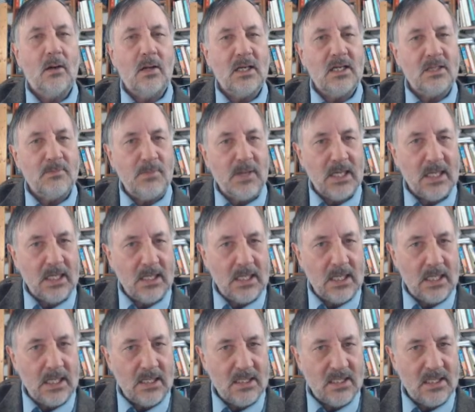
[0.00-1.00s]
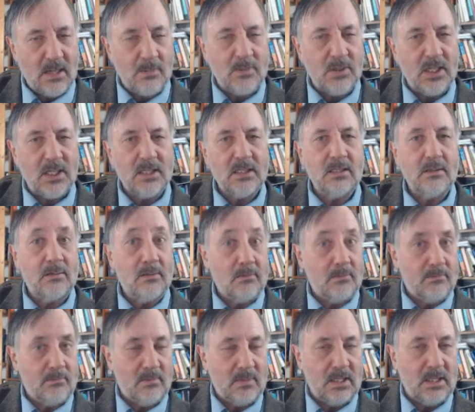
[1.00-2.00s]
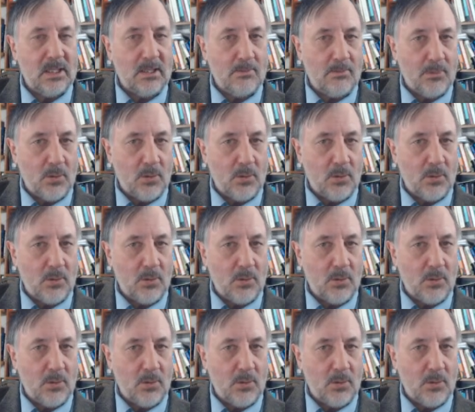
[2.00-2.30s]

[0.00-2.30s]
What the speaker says: is being the subject, the